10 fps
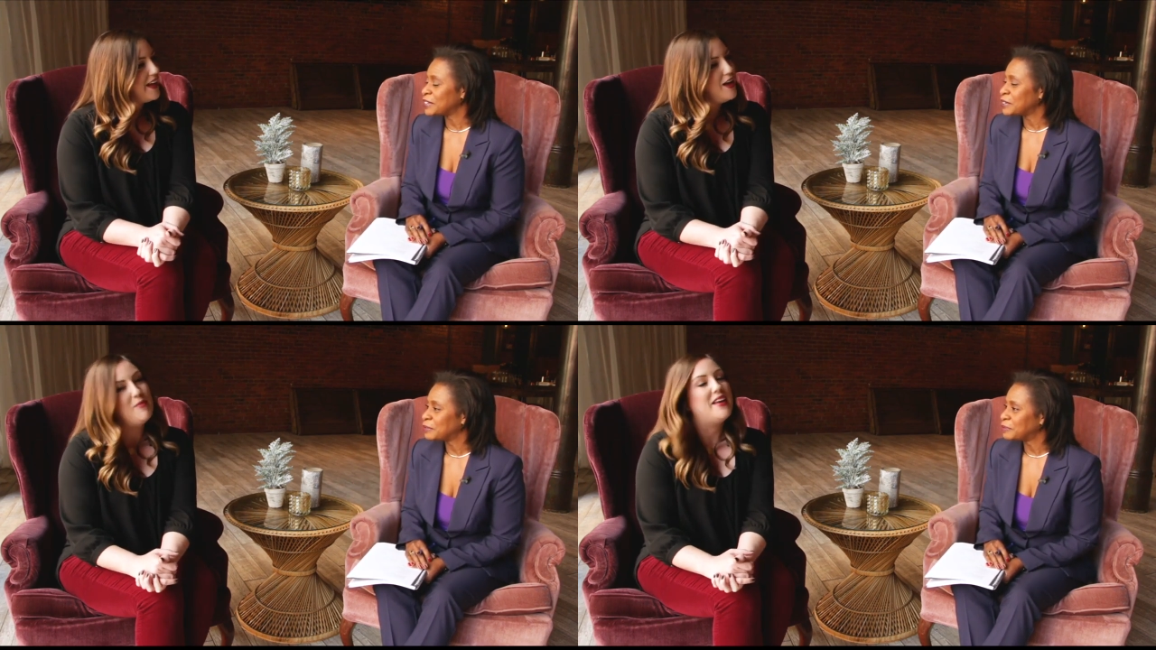
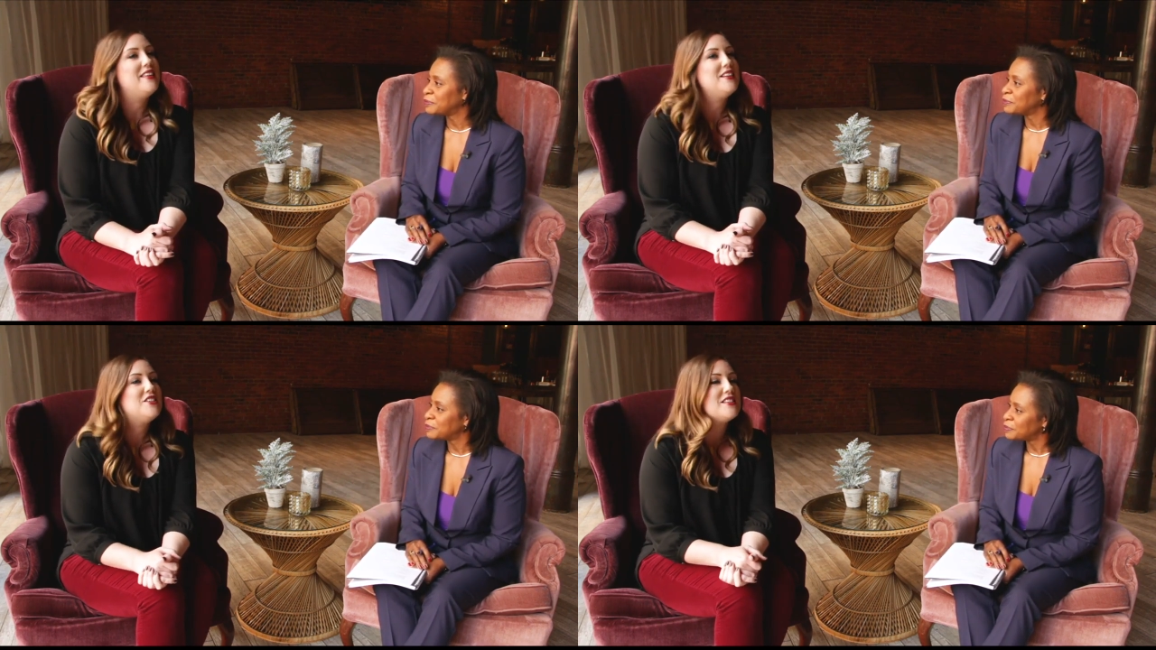Speaker 1: Um, I
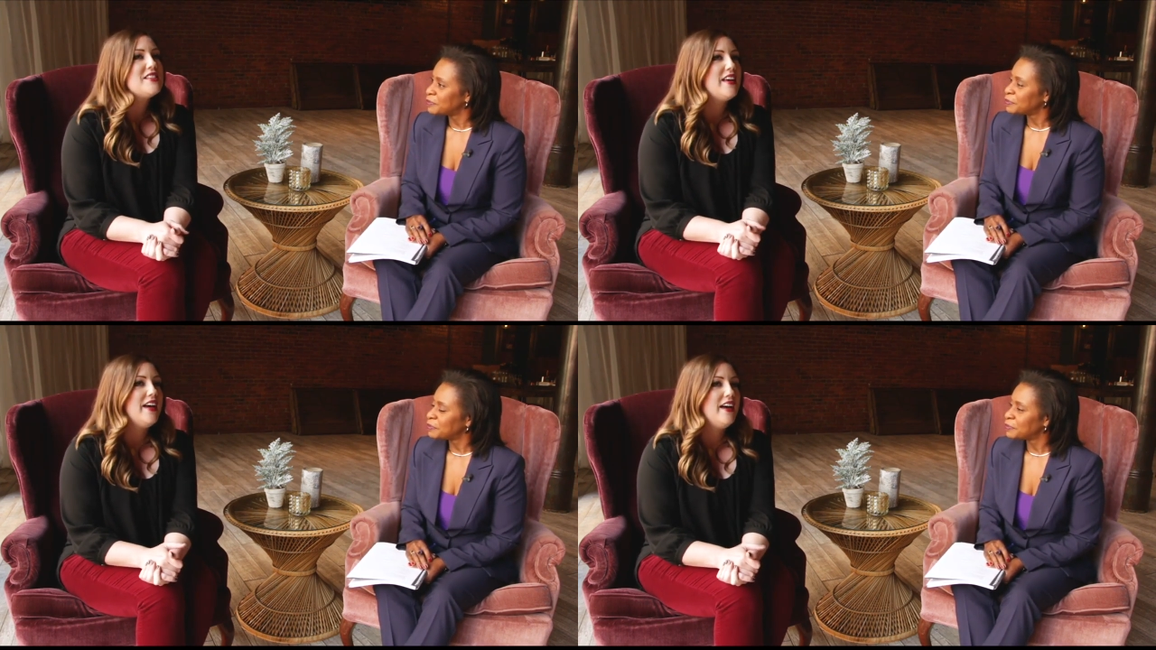think just
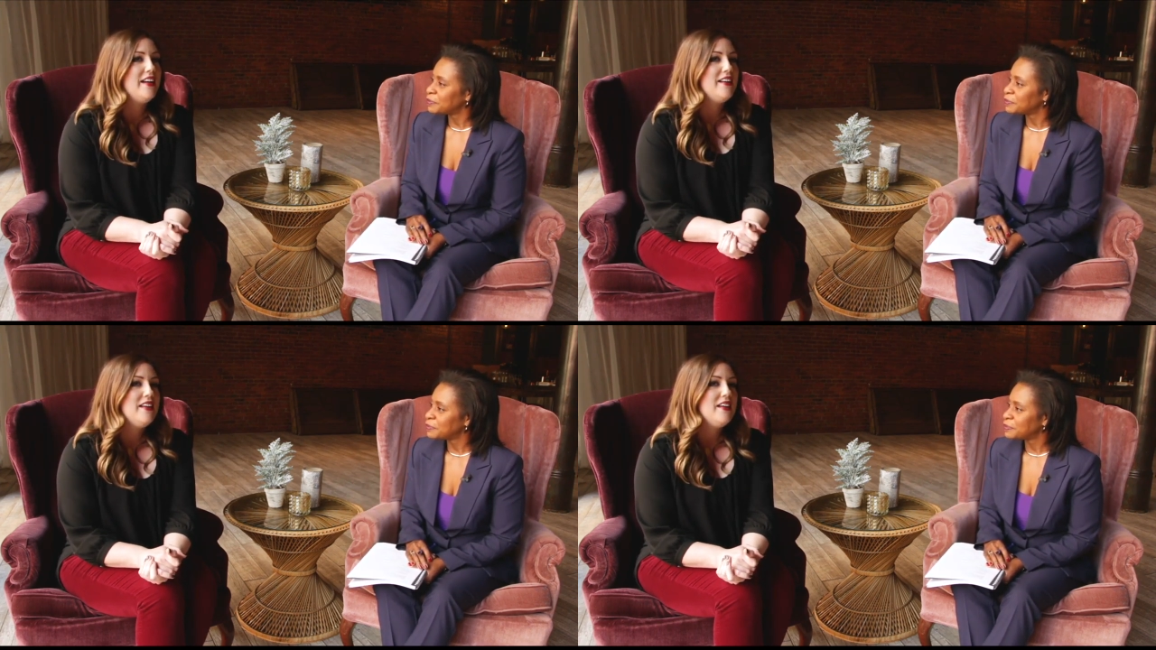
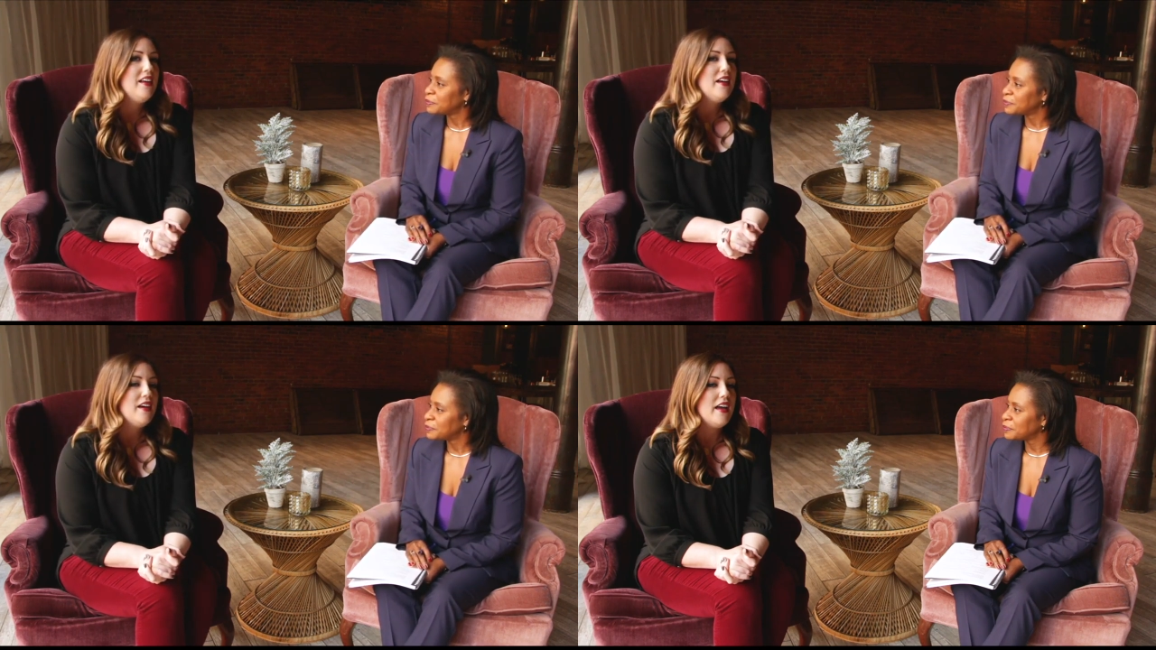that
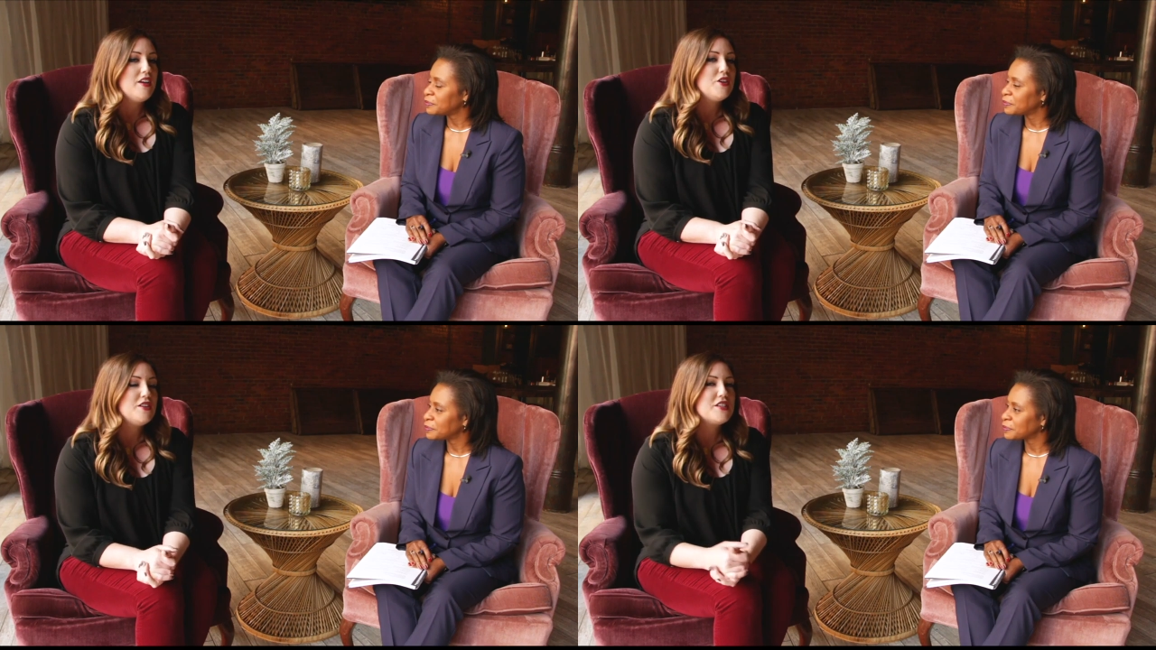I
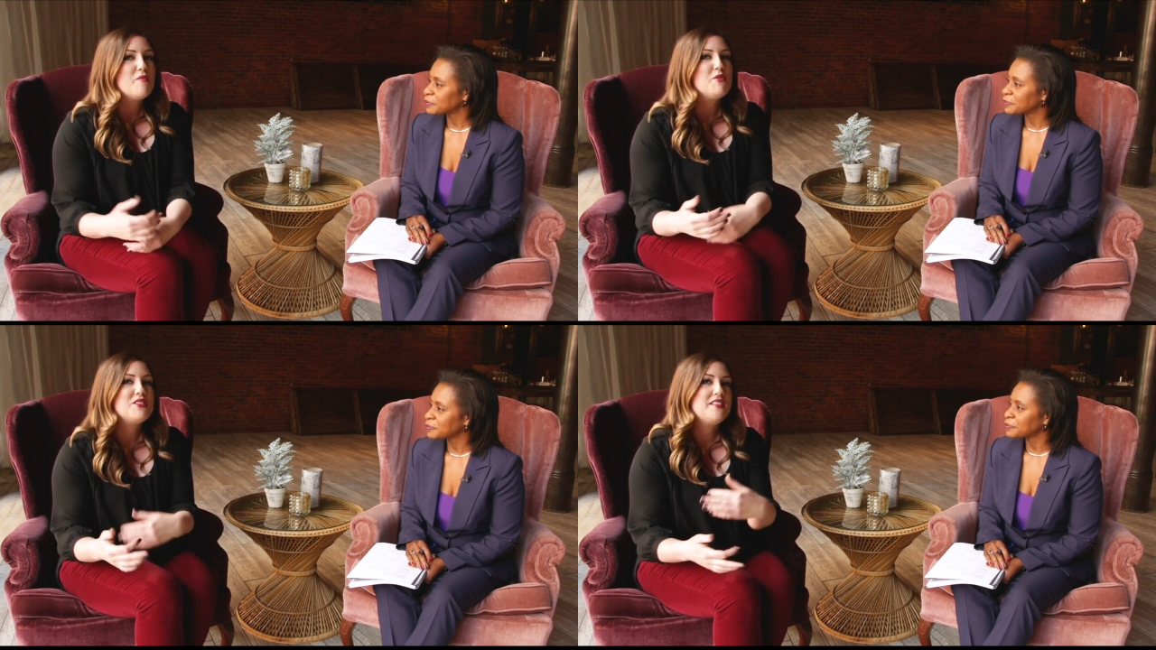encourage
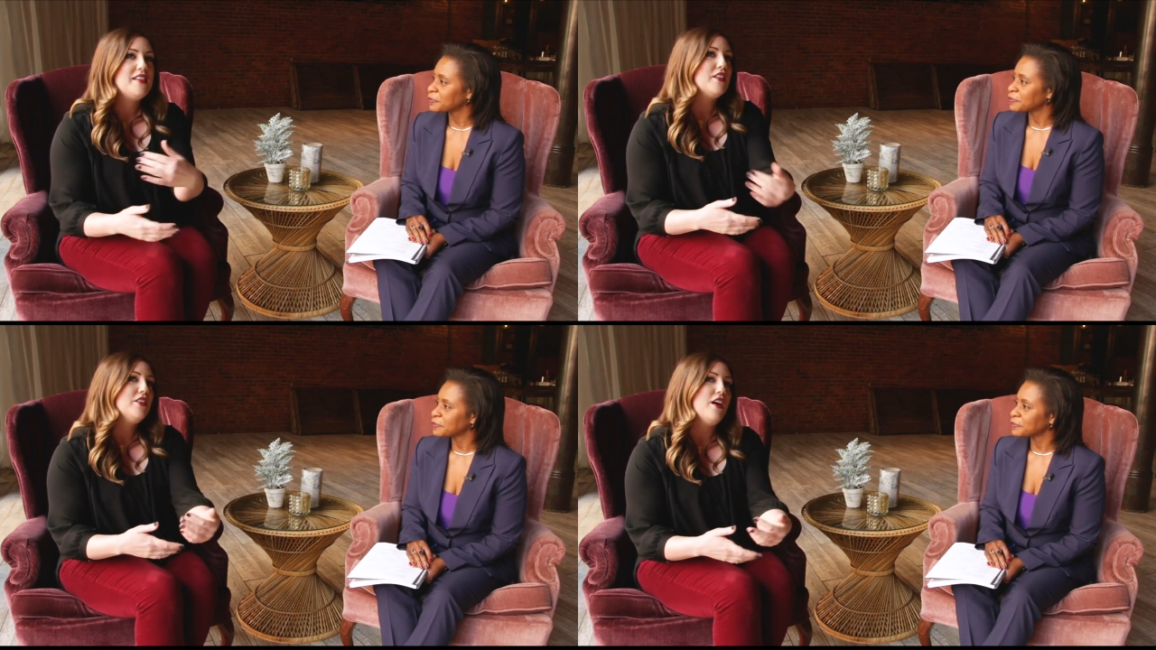couples to
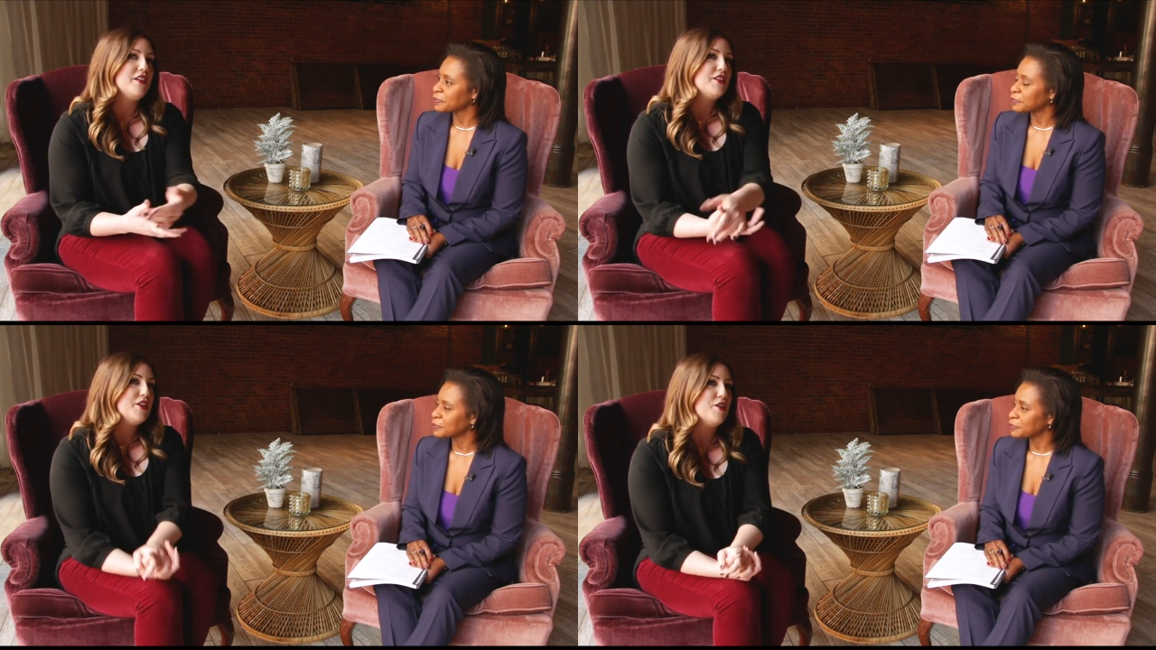think
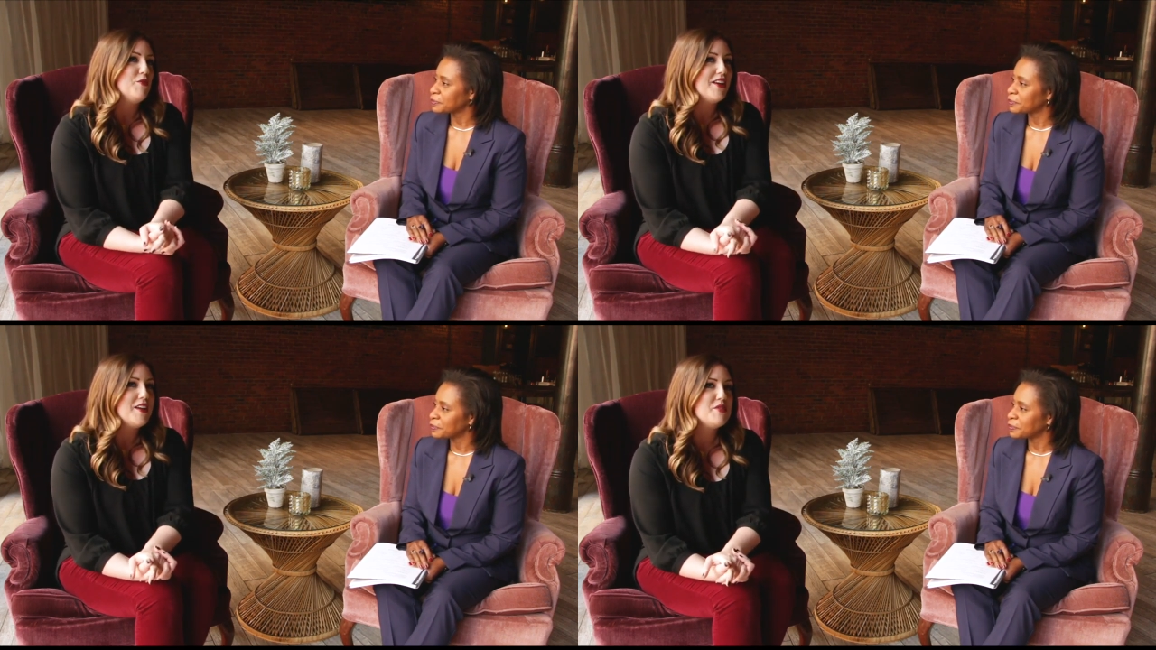long term
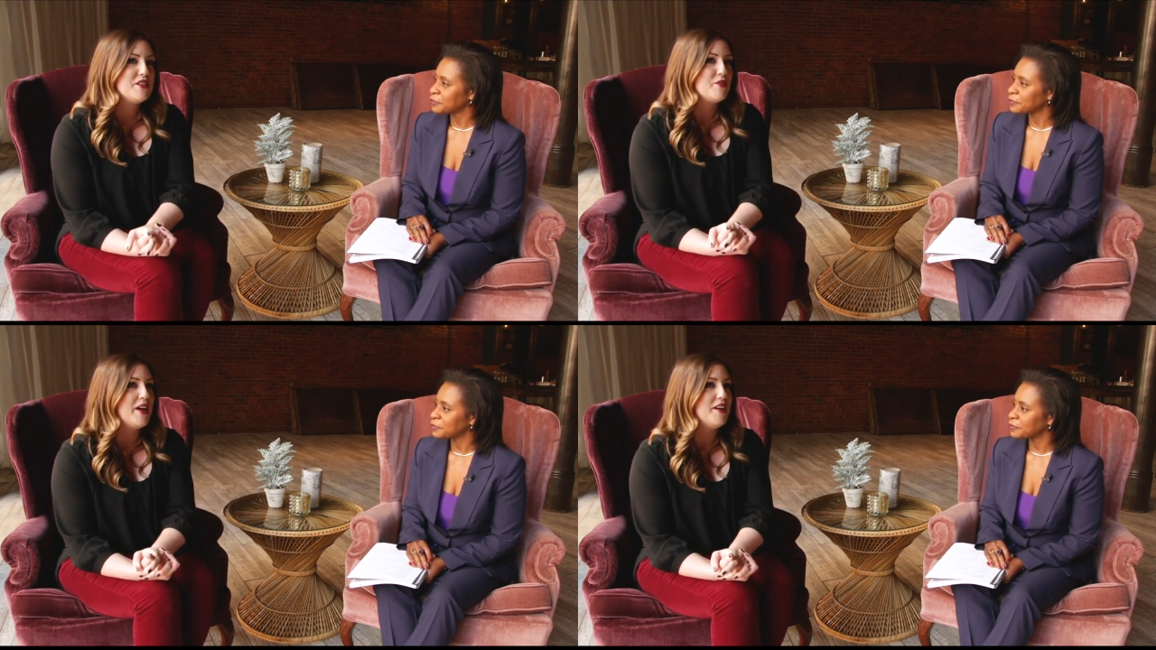when it comes
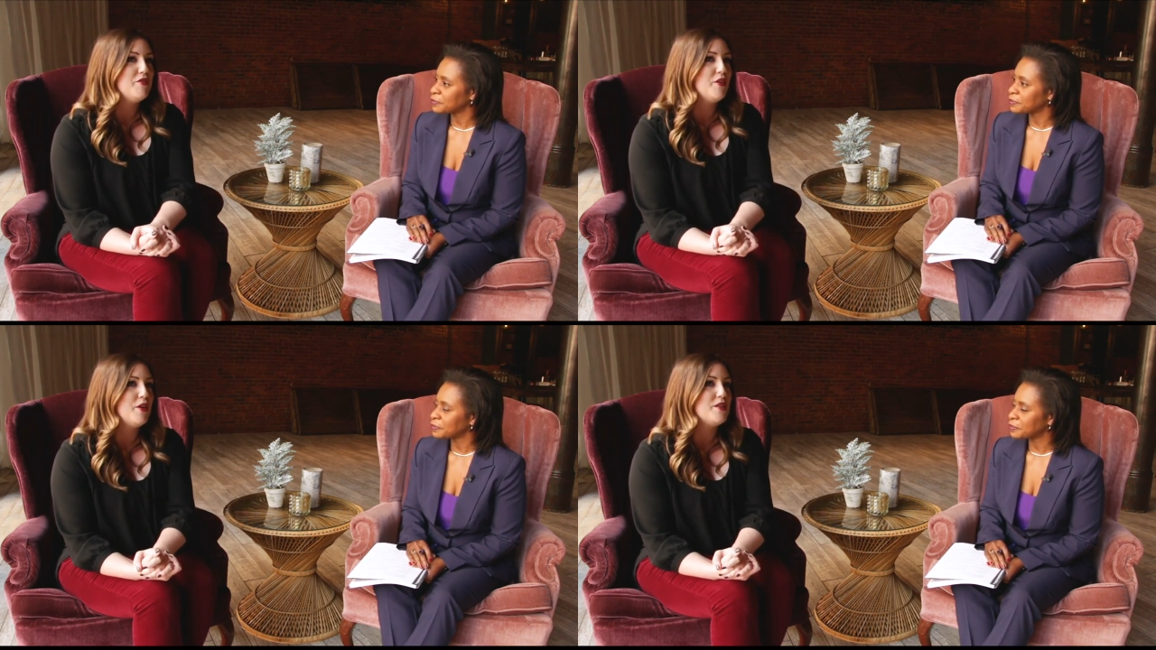to their
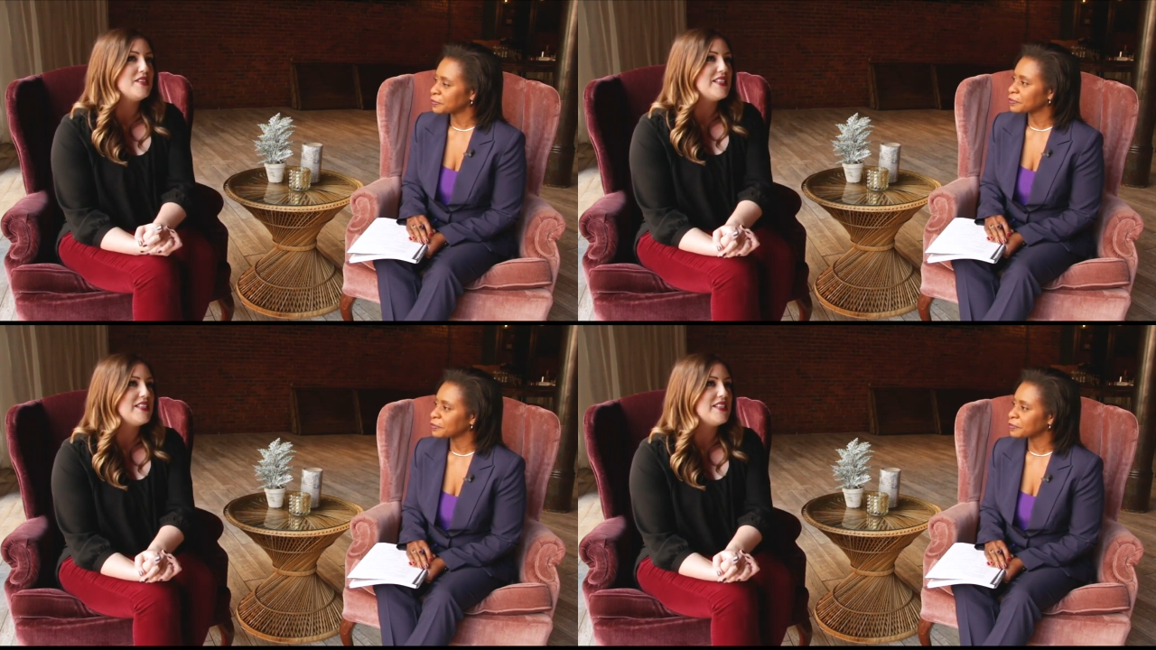wedding photos.